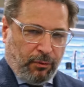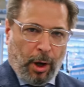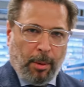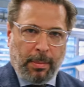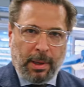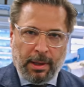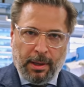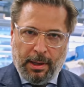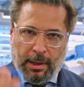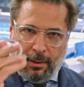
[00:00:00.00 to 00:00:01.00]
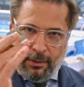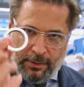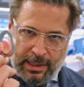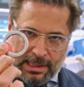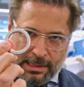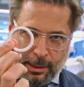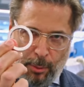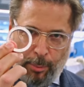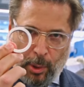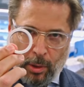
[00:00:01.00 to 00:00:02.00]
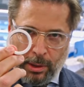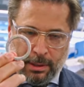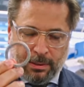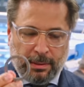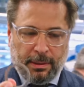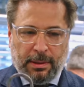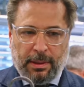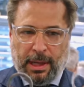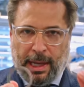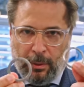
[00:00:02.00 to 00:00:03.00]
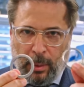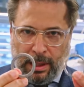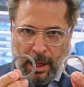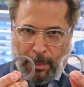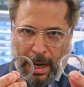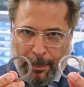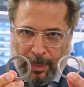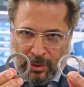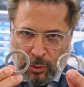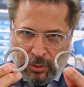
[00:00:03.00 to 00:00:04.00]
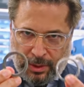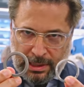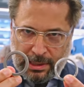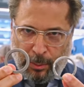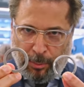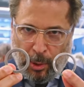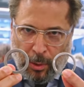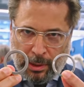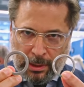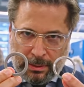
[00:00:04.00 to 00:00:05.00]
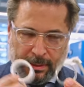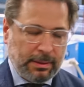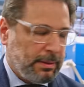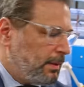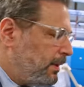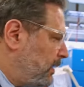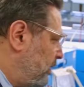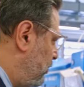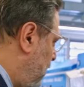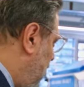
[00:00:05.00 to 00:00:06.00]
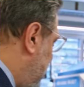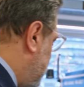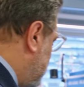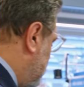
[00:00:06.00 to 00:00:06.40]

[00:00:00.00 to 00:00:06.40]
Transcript: from this component, and we come up to this component by